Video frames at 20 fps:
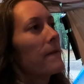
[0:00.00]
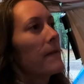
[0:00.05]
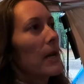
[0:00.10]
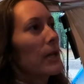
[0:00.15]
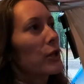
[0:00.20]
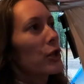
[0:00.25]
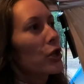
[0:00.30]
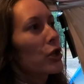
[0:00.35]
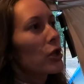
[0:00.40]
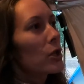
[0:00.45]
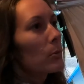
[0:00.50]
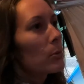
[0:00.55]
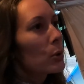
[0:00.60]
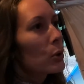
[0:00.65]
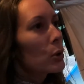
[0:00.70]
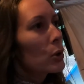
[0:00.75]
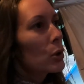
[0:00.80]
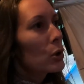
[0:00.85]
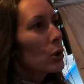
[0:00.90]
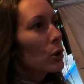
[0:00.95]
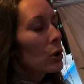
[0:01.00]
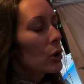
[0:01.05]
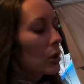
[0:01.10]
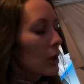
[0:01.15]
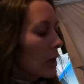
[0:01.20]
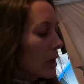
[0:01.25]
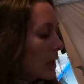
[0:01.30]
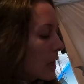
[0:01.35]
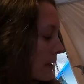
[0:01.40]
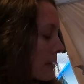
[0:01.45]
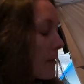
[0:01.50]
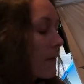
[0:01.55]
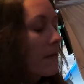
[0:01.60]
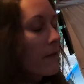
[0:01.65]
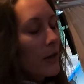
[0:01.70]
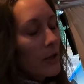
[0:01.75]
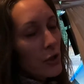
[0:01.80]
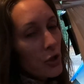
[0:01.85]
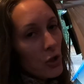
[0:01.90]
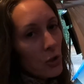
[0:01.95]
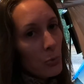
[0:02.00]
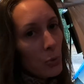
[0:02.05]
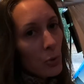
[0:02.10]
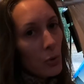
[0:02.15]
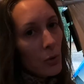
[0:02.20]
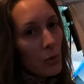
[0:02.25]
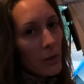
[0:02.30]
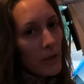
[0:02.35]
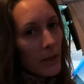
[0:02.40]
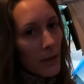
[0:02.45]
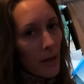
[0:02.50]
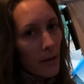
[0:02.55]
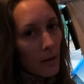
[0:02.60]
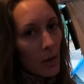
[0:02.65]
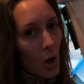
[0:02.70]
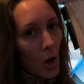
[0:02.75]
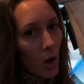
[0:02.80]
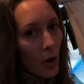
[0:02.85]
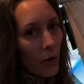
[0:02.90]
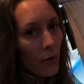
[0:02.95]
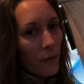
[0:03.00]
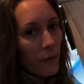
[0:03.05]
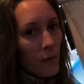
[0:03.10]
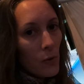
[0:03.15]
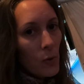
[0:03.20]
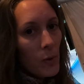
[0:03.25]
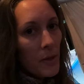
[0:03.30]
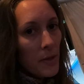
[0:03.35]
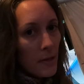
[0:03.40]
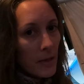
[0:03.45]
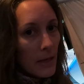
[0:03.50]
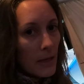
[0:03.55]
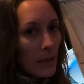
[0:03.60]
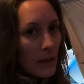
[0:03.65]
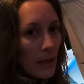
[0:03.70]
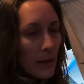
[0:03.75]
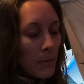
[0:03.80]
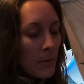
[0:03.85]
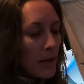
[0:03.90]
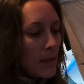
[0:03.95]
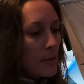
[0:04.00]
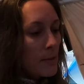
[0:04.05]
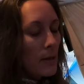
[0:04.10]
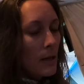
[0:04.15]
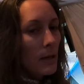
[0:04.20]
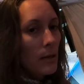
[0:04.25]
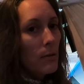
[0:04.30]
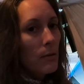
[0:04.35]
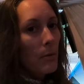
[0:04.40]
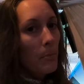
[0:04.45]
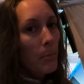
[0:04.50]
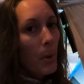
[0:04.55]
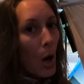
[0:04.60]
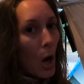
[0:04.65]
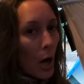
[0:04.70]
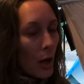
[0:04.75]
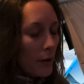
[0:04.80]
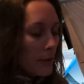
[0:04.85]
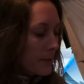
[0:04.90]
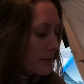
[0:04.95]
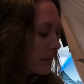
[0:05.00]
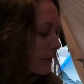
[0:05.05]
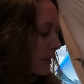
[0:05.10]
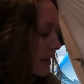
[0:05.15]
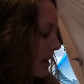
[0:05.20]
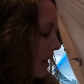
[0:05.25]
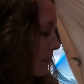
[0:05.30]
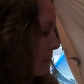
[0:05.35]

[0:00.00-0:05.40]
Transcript: vegetable. It's a vegetable and I call it fusilli because that's the pasta that